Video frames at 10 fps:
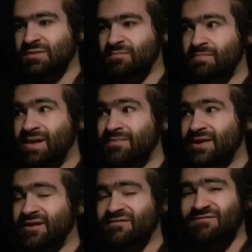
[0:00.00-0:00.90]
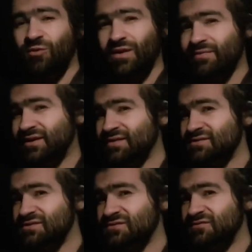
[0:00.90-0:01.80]
maybe 40
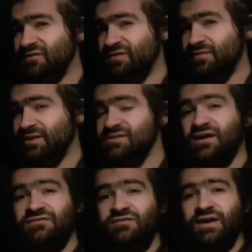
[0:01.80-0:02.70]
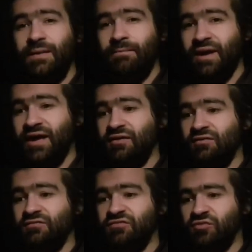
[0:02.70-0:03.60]
minutes, 50 minutes after I get back
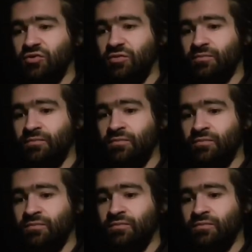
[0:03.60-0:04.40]
from